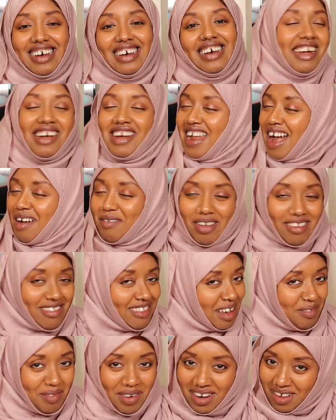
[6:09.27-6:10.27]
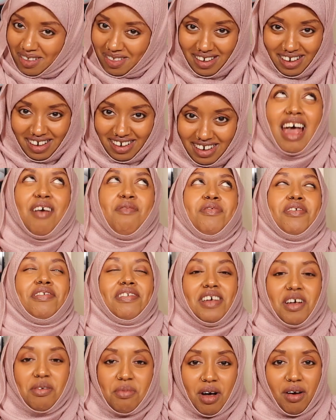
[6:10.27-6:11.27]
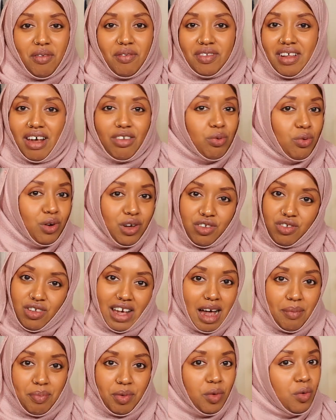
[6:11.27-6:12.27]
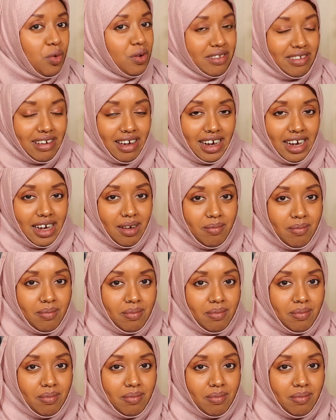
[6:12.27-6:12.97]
Never save anything. Every single month. That's what used to happen all the time.